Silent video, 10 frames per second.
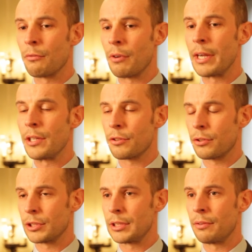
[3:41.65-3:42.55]
range
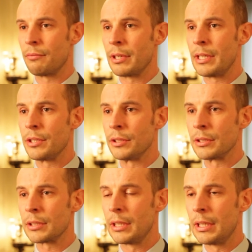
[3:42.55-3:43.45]
across different
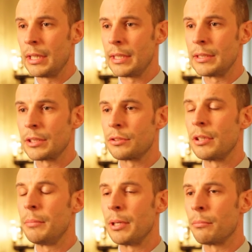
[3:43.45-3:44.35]
regions is
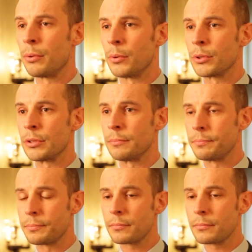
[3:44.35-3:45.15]
extremely important.